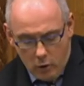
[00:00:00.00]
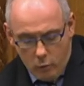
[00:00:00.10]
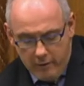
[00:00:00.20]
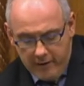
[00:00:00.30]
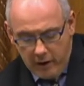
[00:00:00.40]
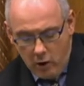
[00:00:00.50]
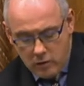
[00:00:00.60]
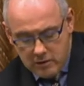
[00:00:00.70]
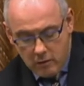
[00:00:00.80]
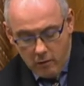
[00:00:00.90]
We're in a
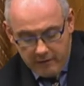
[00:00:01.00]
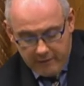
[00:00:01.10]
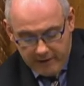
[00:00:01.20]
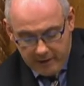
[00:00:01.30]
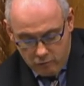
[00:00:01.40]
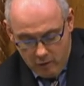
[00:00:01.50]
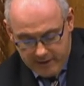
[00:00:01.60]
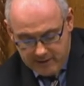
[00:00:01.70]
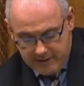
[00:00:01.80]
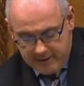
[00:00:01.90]
cost of living
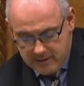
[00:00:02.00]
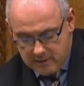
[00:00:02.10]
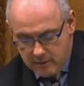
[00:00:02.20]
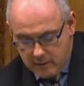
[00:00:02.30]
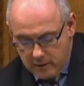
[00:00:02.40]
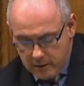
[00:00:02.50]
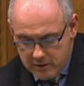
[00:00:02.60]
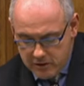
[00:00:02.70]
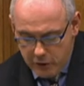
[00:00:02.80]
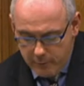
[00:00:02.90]
crisis.
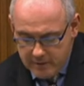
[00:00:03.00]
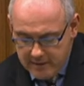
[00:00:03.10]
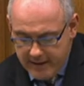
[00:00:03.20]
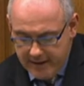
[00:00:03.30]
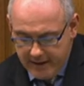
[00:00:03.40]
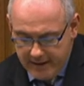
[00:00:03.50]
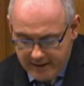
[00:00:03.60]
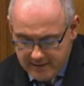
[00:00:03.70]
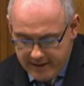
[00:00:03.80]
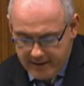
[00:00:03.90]
Consumers need
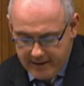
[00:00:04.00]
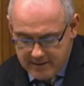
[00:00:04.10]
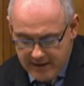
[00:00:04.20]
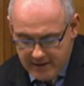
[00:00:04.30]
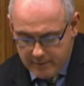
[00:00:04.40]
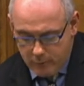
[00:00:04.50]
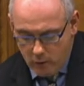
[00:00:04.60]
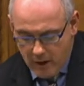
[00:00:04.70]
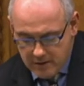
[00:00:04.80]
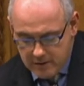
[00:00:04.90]
easy and accessible
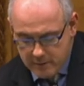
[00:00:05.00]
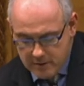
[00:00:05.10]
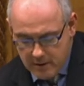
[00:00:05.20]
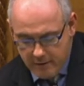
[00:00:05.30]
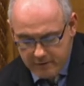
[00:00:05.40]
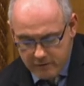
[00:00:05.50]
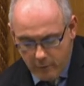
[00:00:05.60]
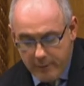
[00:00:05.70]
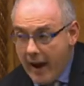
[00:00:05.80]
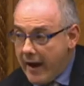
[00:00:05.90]
customer service
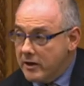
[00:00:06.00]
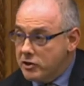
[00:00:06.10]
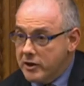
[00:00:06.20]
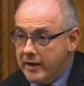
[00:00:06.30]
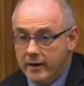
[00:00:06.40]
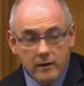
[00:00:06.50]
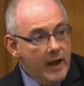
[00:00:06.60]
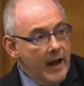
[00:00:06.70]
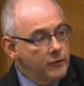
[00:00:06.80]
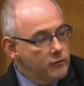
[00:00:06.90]
from their energy
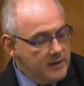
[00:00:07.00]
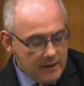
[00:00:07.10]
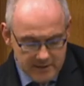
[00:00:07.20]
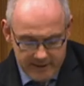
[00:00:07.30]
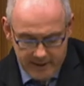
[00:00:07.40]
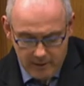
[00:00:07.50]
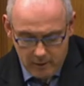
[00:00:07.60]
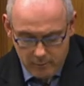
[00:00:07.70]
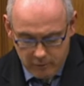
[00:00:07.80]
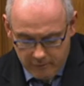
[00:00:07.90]
and utility
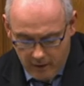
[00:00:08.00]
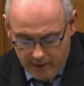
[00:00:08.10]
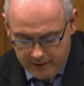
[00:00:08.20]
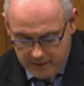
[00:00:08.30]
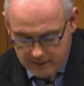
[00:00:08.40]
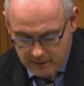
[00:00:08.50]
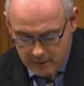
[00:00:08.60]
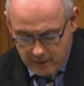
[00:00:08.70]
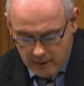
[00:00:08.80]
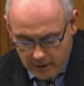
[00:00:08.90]
providers.
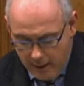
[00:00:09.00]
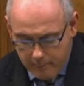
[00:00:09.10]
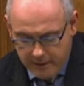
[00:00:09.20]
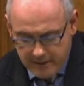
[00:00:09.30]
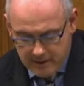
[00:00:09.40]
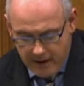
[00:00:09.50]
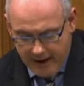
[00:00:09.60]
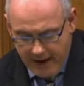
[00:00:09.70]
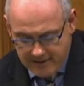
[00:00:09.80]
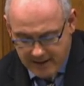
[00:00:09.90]
Companies
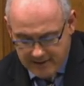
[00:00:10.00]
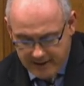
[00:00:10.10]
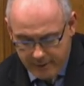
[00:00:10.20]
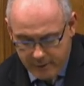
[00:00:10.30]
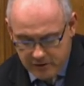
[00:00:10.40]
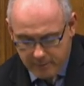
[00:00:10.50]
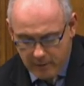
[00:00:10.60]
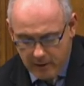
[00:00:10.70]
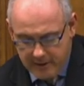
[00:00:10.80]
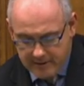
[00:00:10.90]
like SSE, which
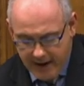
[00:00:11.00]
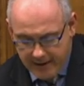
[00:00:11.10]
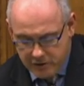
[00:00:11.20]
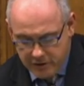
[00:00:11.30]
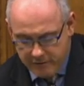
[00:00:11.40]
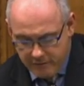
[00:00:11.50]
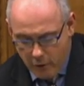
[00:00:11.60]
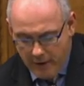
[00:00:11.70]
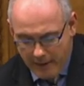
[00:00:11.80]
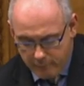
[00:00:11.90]
supplies energy,
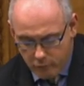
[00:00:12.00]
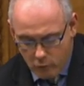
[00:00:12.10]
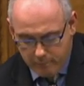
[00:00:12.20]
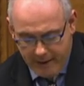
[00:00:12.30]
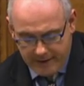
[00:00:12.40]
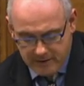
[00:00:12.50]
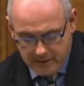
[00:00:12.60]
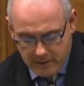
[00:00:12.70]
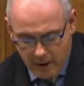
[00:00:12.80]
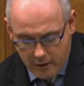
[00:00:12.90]
phone and broadband
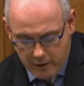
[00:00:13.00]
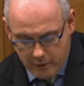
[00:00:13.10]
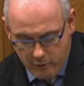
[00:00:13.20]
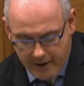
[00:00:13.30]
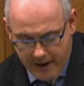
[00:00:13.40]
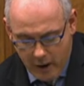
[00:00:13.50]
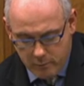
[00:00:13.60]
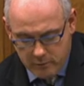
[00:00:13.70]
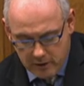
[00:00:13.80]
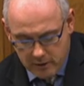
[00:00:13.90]
to UK
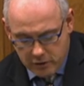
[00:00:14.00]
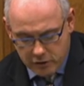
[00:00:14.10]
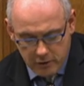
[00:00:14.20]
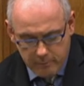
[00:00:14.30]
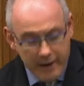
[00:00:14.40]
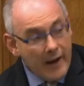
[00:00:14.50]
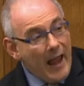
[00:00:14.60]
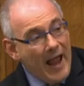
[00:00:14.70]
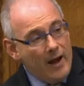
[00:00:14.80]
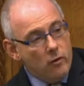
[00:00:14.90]
homes,
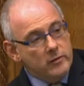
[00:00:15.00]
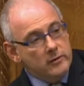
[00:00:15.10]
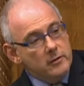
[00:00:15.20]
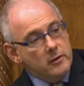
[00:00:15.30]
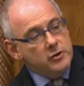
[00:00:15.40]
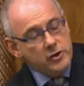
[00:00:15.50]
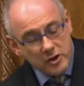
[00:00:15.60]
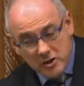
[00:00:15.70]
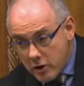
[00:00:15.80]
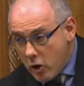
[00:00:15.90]
should
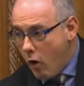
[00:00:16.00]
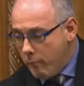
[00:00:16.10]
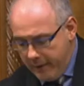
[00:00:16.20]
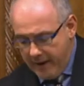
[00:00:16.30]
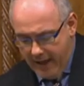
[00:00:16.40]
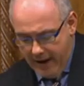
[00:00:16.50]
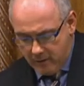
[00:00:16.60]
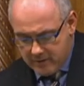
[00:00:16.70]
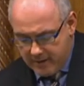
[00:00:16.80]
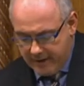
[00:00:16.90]
just not be
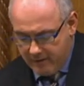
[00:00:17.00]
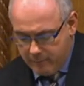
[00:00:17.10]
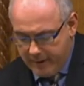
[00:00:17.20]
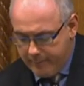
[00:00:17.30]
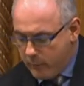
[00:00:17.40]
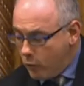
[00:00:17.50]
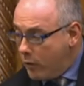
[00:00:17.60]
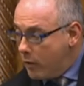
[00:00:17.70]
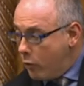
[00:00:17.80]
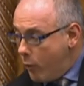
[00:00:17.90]
allowed to leave people
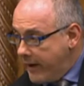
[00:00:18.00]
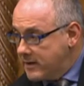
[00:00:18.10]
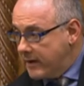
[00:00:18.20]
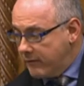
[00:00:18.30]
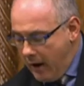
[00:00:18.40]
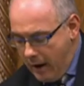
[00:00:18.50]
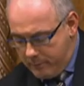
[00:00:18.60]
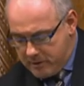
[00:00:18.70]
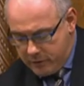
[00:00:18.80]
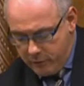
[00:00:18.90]
waiting for
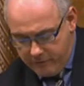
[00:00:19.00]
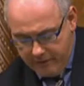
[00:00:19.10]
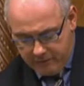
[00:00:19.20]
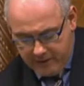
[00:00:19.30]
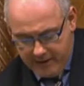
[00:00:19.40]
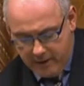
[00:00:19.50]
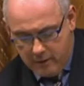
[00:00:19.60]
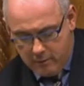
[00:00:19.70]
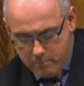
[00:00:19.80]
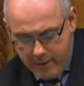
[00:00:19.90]
up to 50
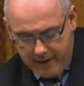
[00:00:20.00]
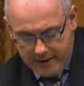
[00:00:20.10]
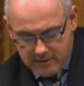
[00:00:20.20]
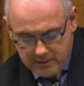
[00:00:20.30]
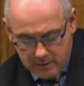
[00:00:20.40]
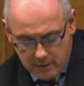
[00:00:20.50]
minutes.